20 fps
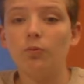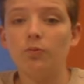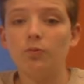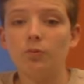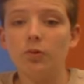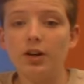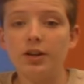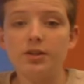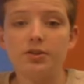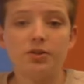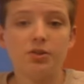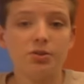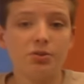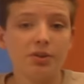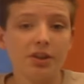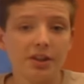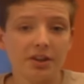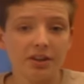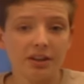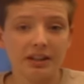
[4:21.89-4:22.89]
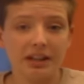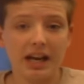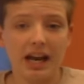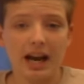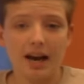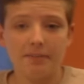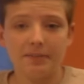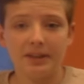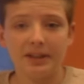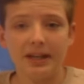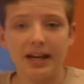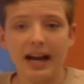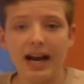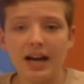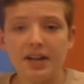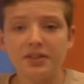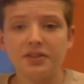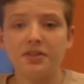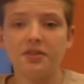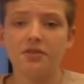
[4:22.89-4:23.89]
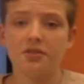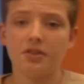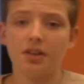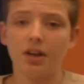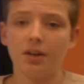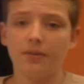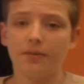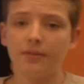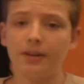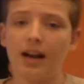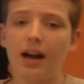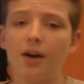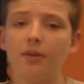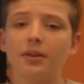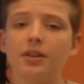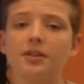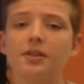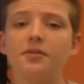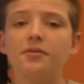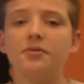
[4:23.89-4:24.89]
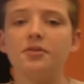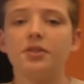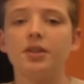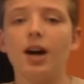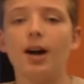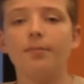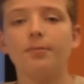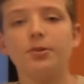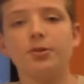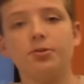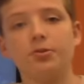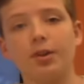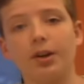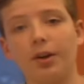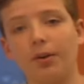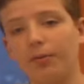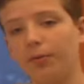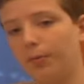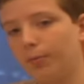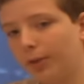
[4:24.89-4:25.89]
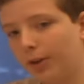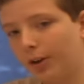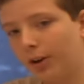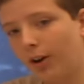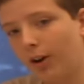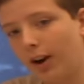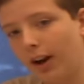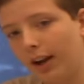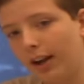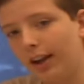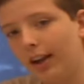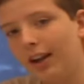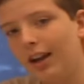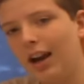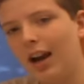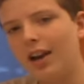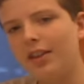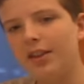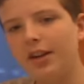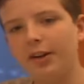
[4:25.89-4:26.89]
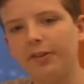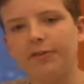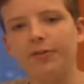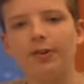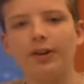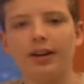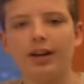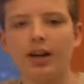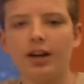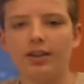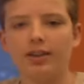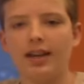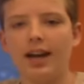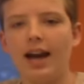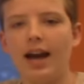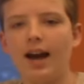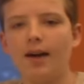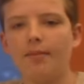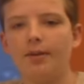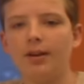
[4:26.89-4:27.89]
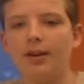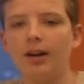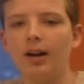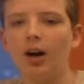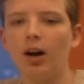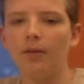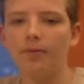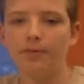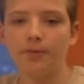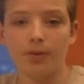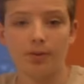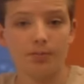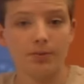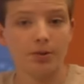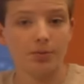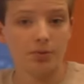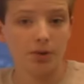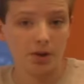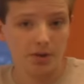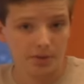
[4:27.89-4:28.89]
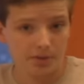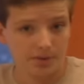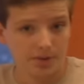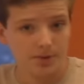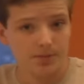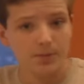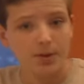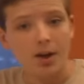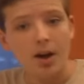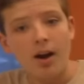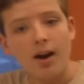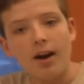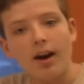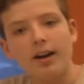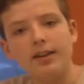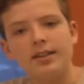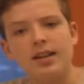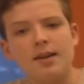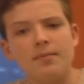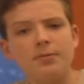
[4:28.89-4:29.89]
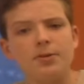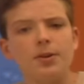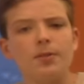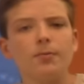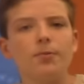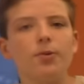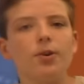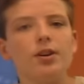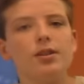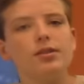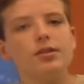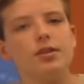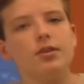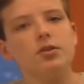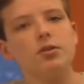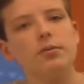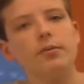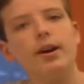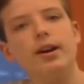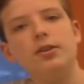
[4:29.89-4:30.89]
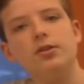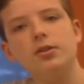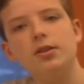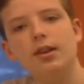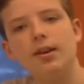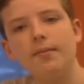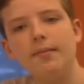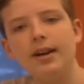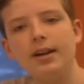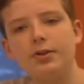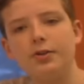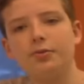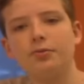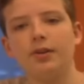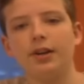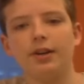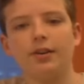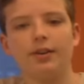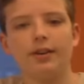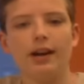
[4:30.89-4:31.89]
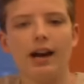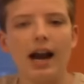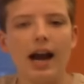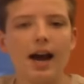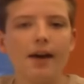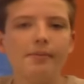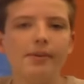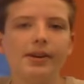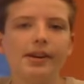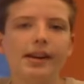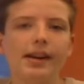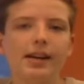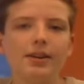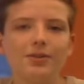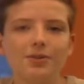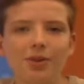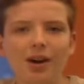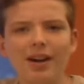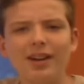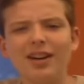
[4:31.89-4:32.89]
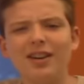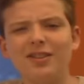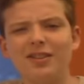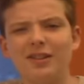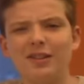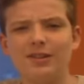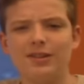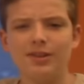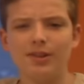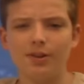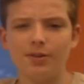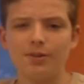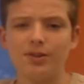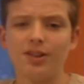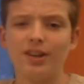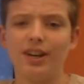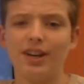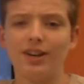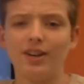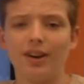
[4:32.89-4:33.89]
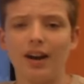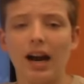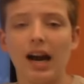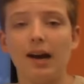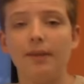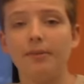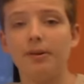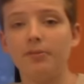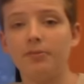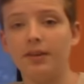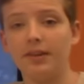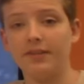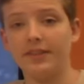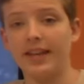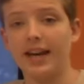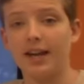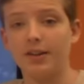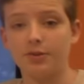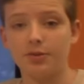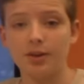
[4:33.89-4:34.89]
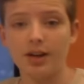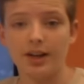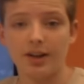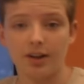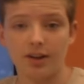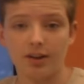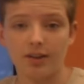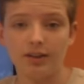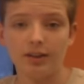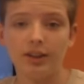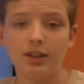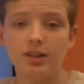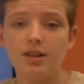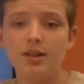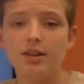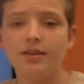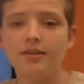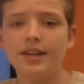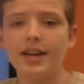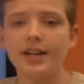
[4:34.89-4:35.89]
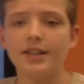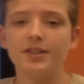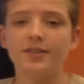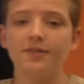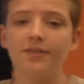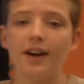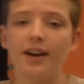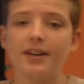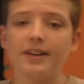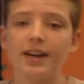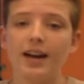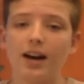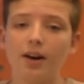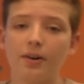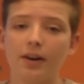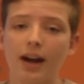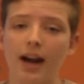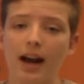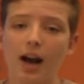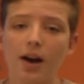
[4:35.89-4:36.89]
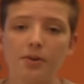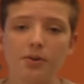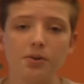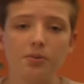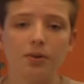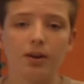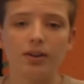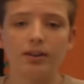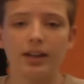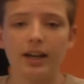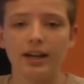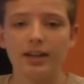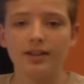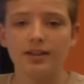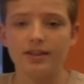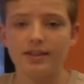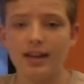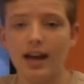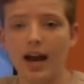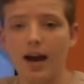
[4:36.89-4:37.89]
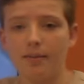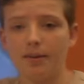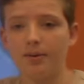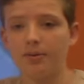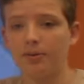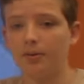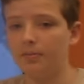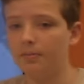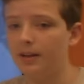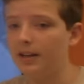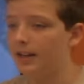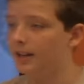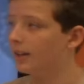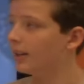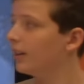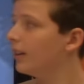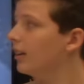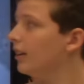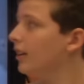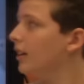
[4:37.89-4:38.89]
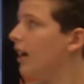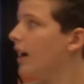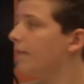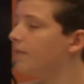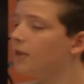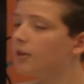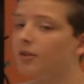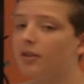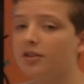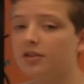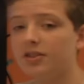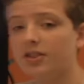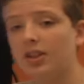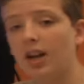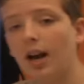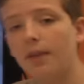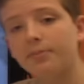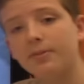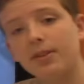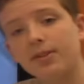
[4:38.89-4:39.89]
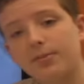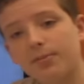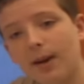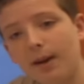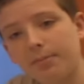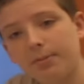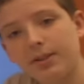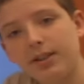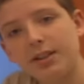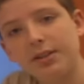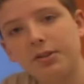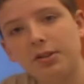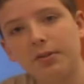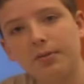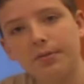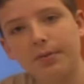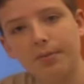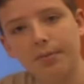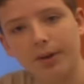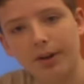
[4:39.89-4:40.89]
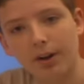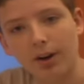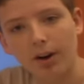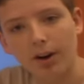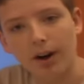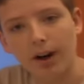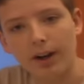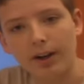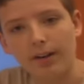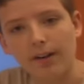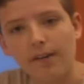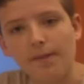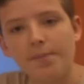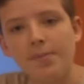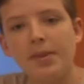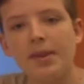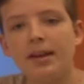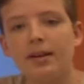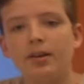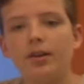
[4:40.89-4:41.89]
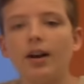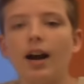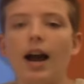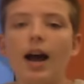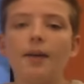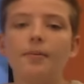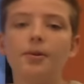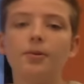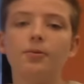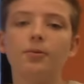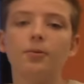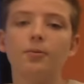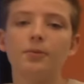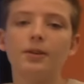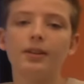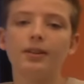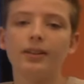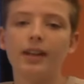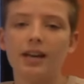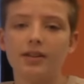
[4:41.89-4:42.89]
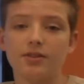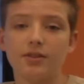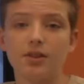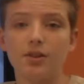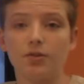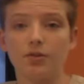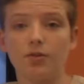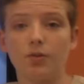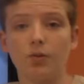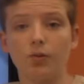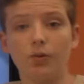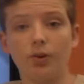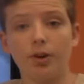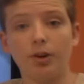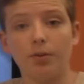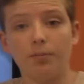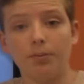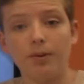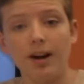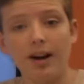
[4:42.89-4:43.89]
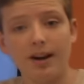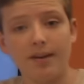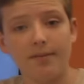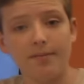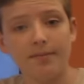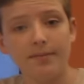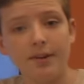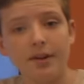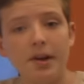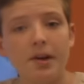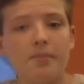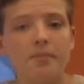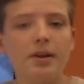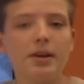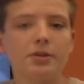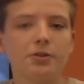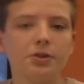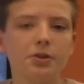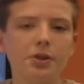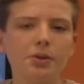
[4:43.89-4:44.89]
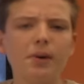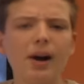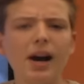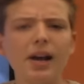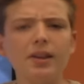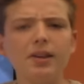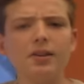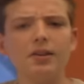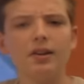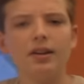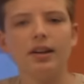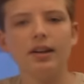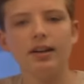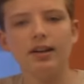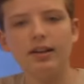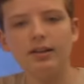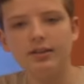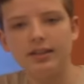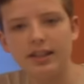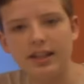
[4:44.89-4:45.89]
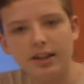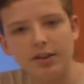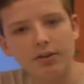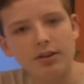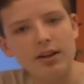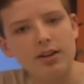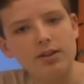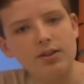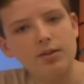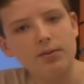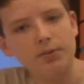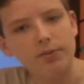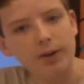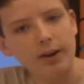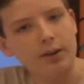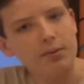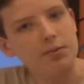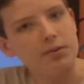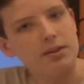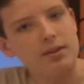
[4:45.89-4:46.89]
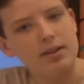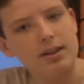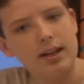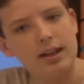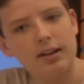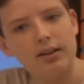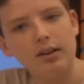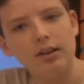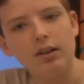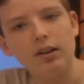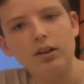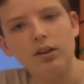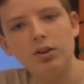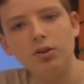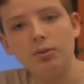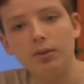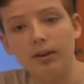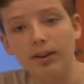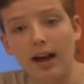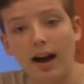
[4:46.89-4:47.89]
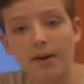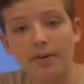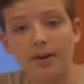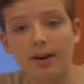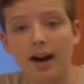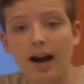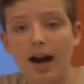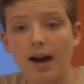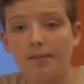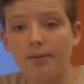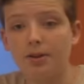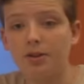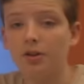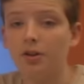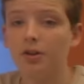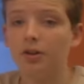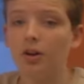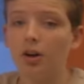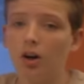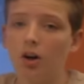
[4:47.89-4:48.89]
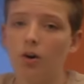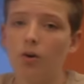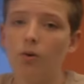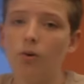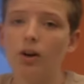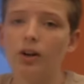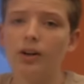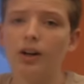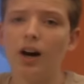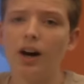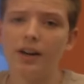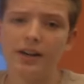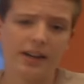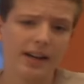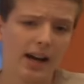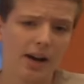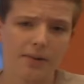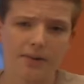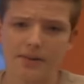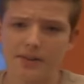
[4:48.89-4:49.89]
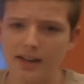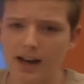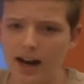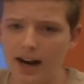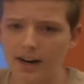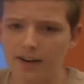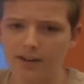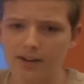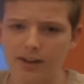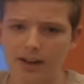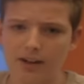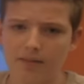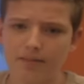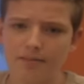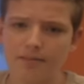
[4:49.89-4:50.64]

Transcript: What is triggering the habit? Ask yourself, how can you stop this trigger from occurring, and therefore cut the habit up from the roots? Attempt to avoid situations that may trigger your habit, and try not to associate your habit with that trigger. Next, find out how you are letting this habit repeat. If you can stop this repetition from occurring, your habit will be less useful for your brain. Make sure you either decrease the frequency you allow your habit to occur or cut it out entirely.